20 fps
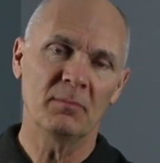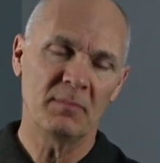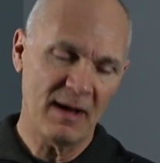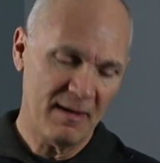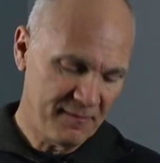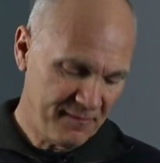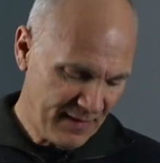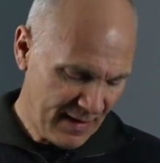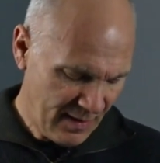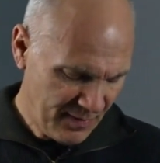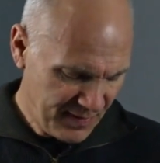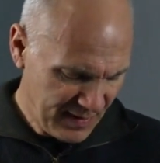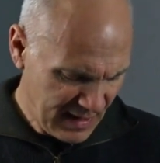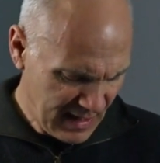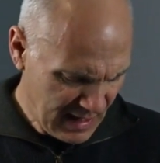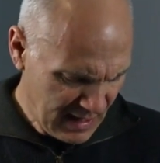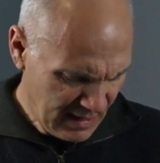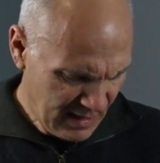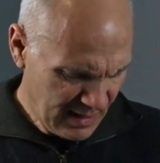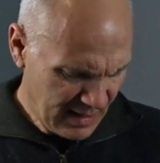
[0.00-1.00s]
and by faith
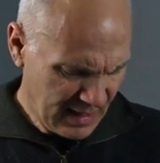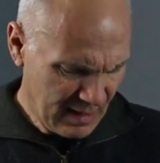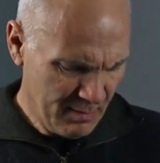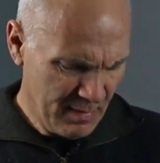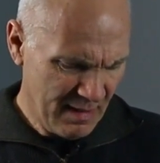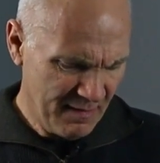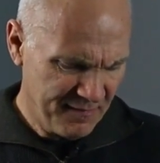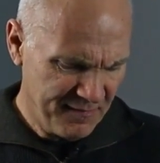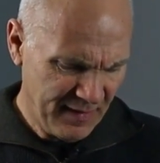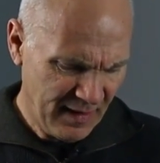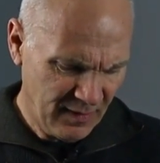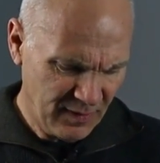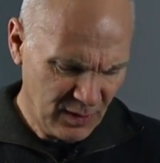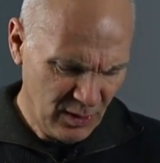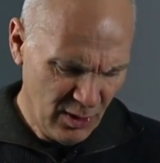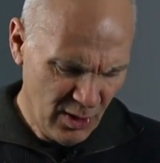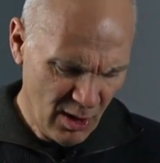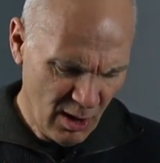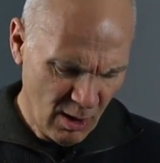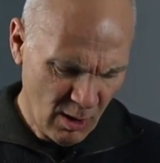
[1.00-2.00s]
Enoch, and by faith
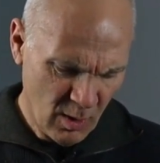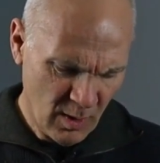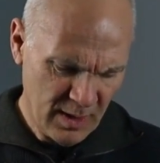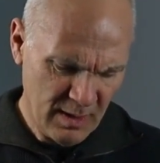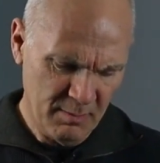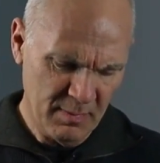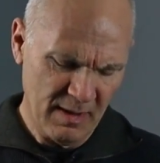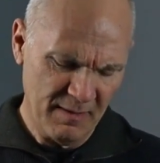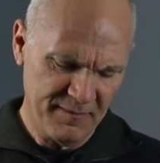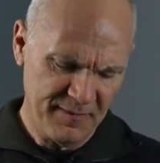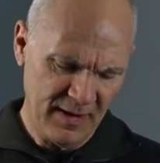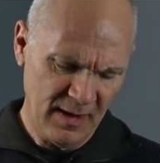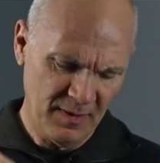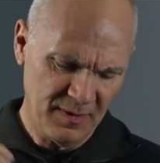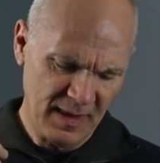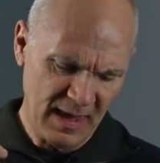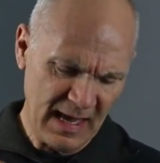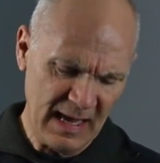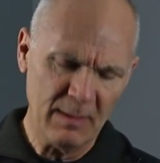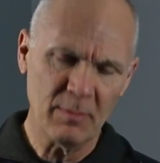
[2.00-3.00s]
Noah, and by
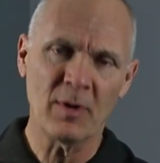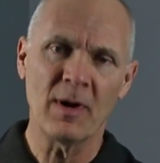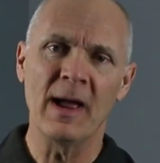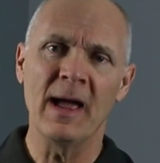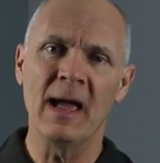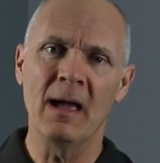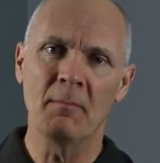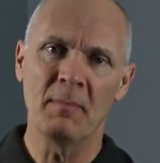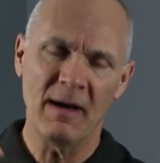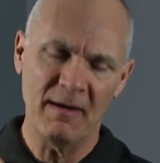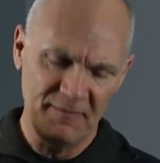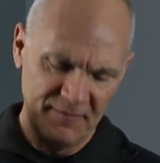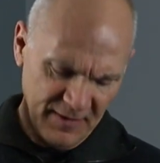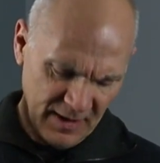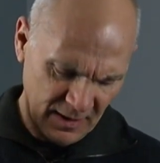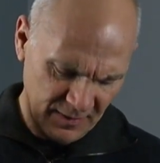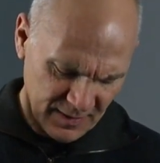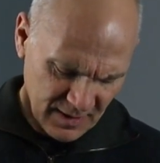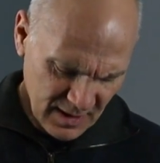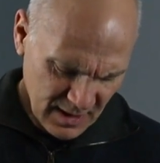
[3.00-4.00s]
faith Abraham, by
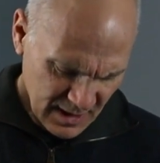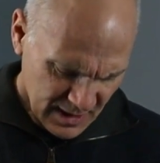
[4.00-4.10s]
faith